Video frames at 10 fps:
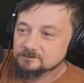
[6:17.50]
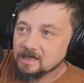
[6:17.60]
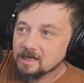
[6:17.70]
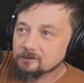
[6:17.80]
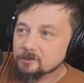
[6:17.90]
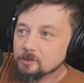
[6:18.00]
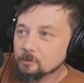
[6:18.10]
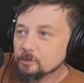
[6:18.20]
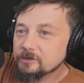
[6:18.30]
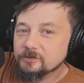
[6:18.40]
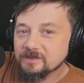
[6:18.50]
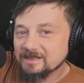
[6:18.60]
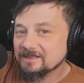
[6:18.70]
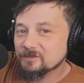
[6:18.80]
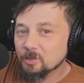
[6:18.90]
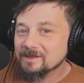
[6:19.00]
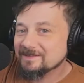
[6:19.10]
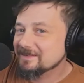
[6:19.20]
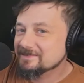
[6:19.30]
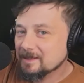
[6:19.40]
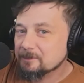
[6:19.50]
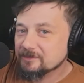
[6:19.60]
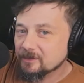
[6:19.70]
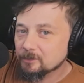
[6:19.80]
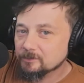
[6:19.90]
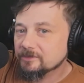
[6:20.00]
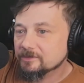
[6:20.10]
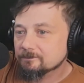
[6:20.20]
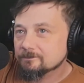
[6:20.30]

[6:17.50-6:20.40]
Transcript: I don't know. We used to get 26 episodes.